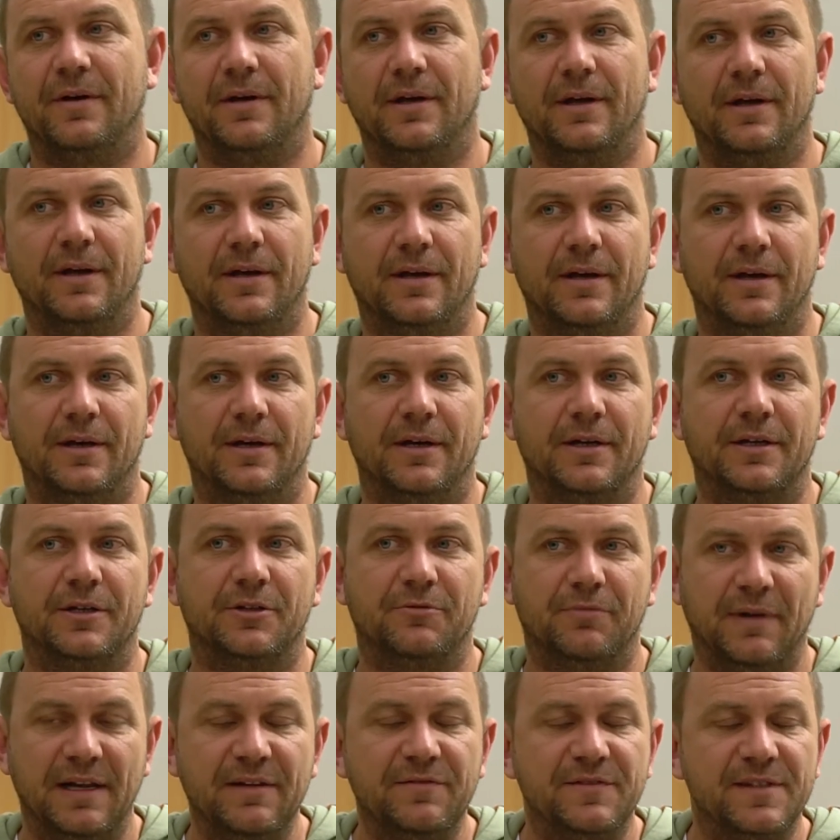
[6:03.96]

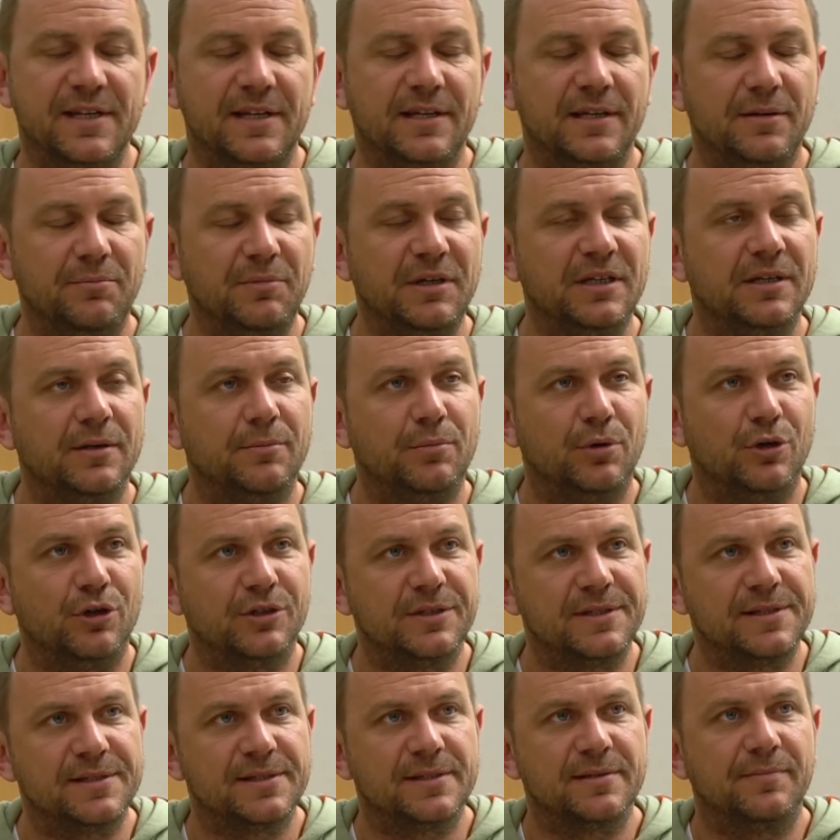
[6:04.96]
12 centimeter
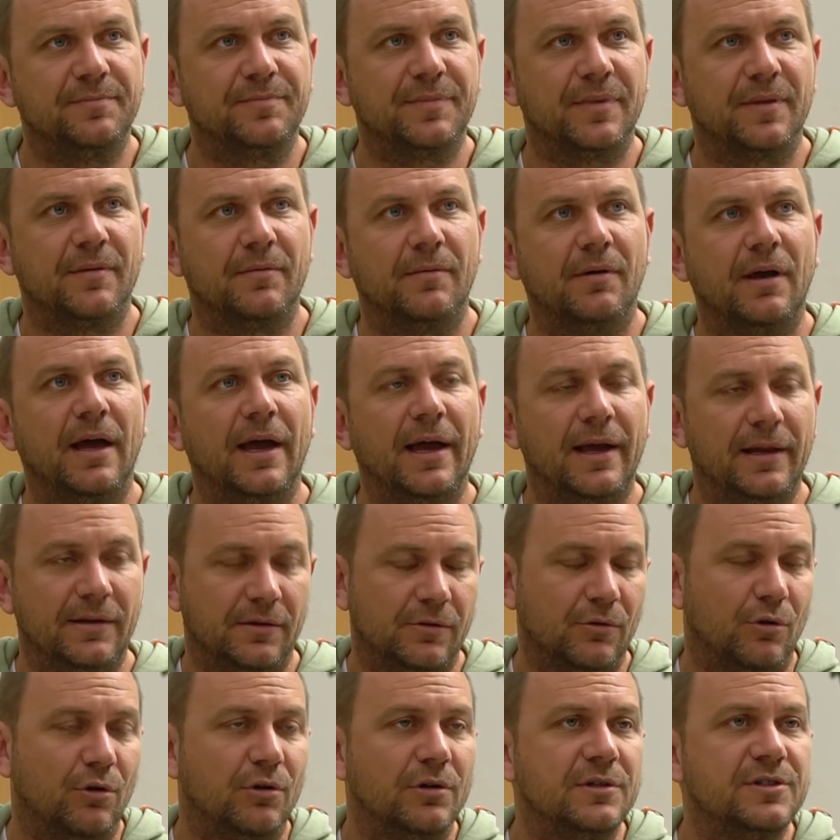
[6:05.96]
pots
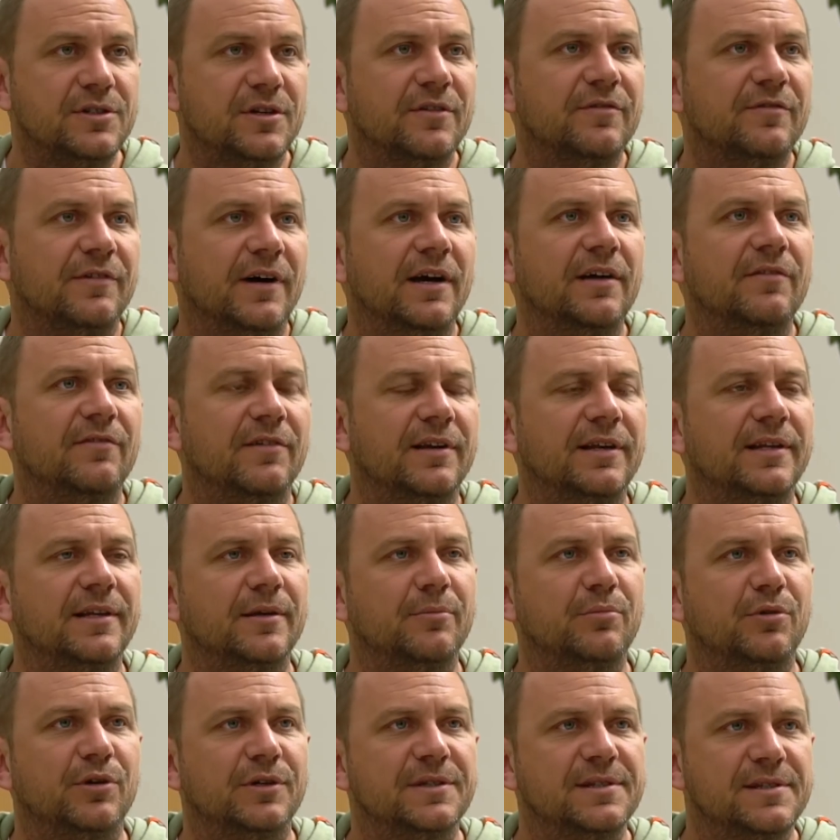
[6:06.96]
and also 5
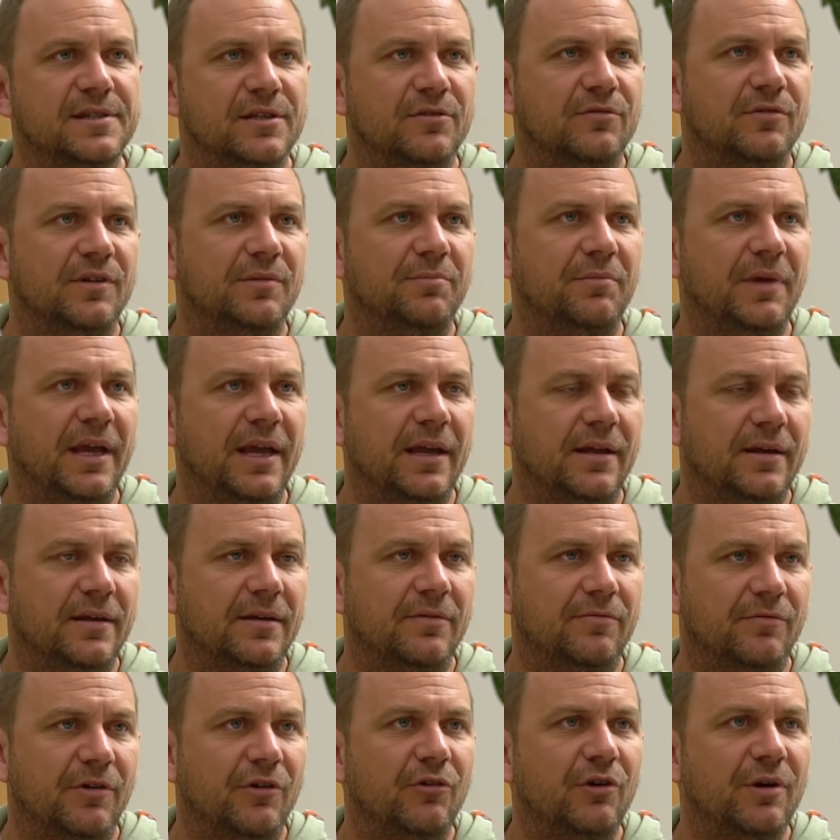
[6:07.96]
liter pots. So we
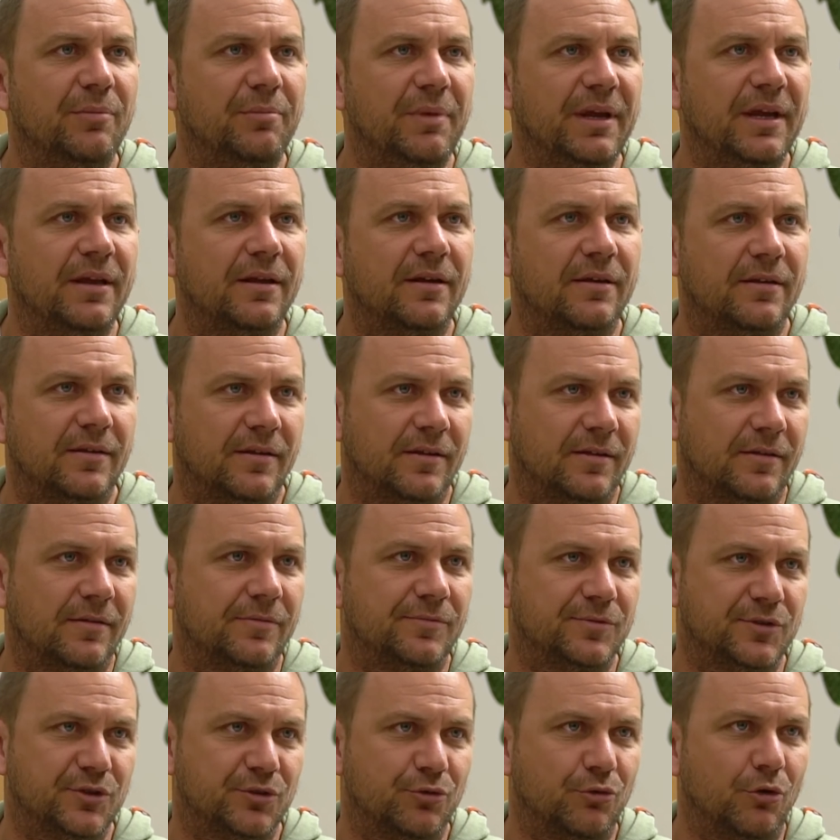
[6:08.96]
make very big
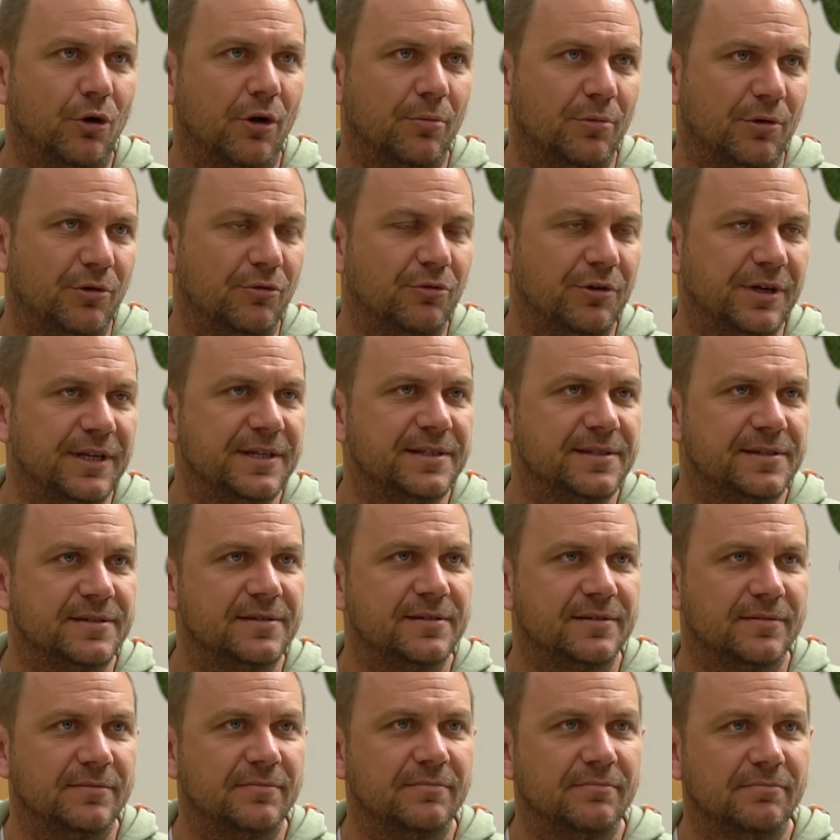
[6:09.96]

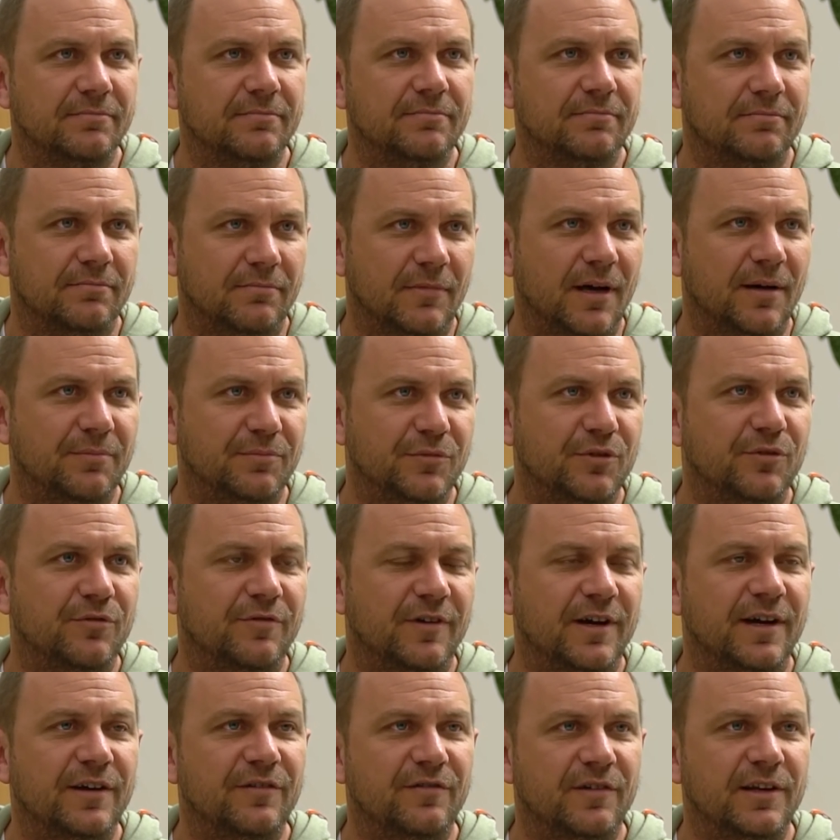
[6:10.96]
strawberries up to
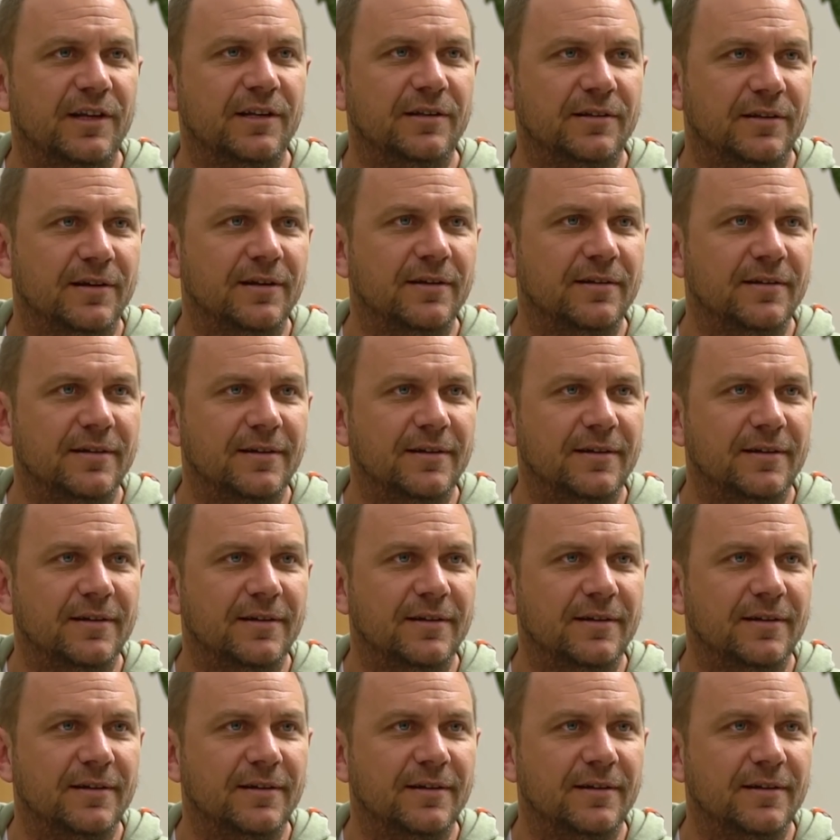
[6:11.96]
5 liter.